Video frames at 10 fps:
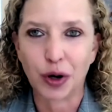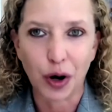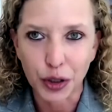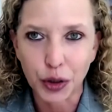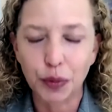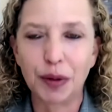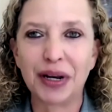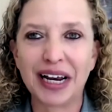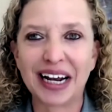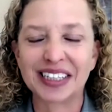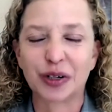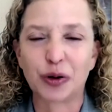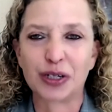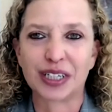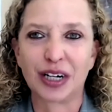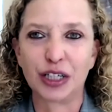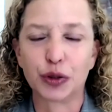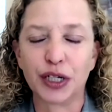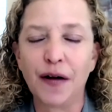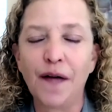our human beings across the
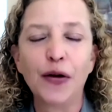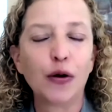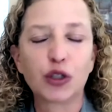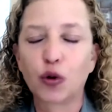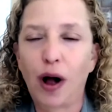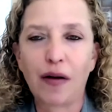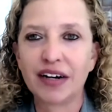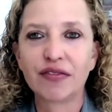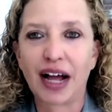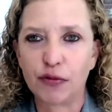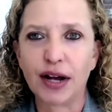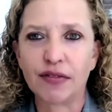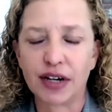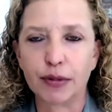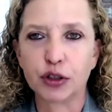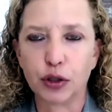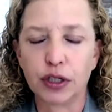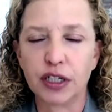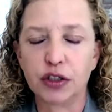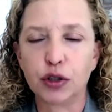country, whose quality of life we have an
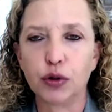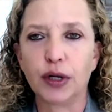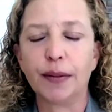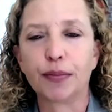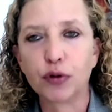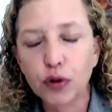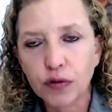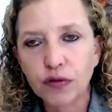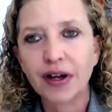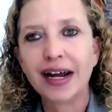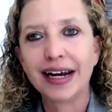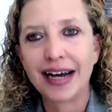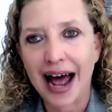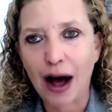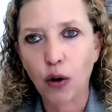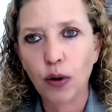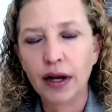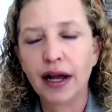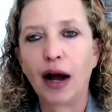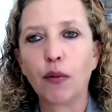opportunity to improve now.
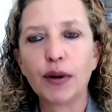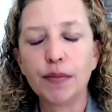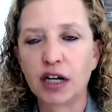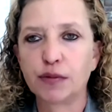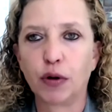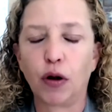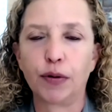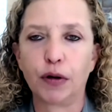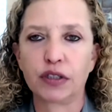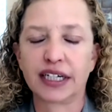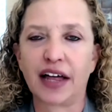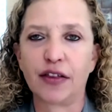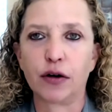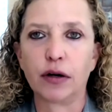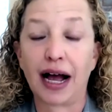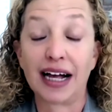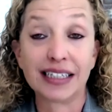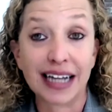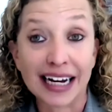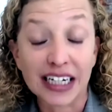And we must pull together
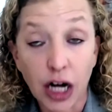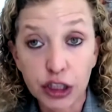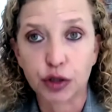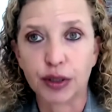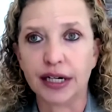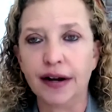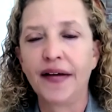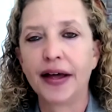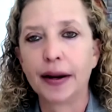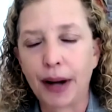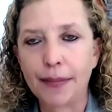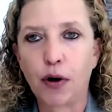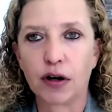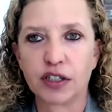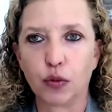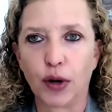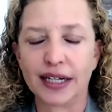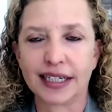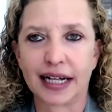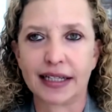as a country in a bipartisan
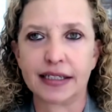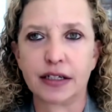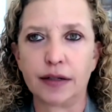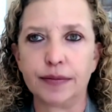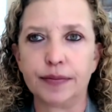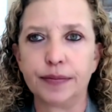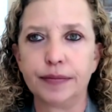way to get this done.